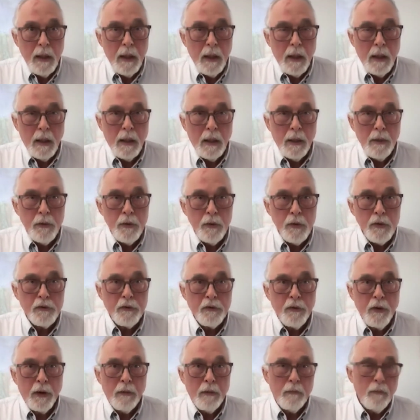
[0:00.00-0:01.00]
a new
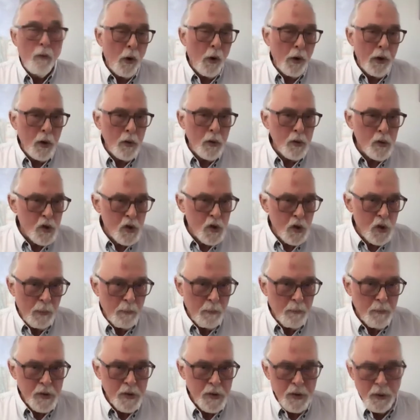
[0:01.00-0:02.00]
set of audio
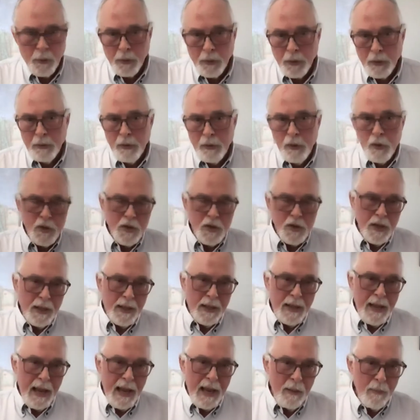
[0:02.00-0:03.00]
chips that are used
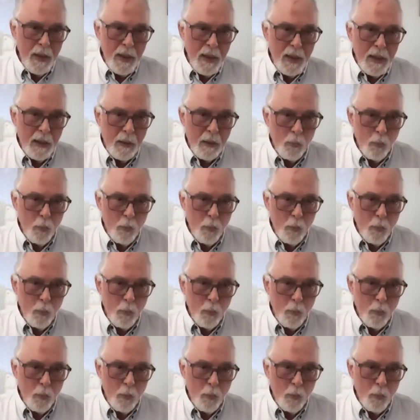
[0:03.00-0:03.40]
in gaming.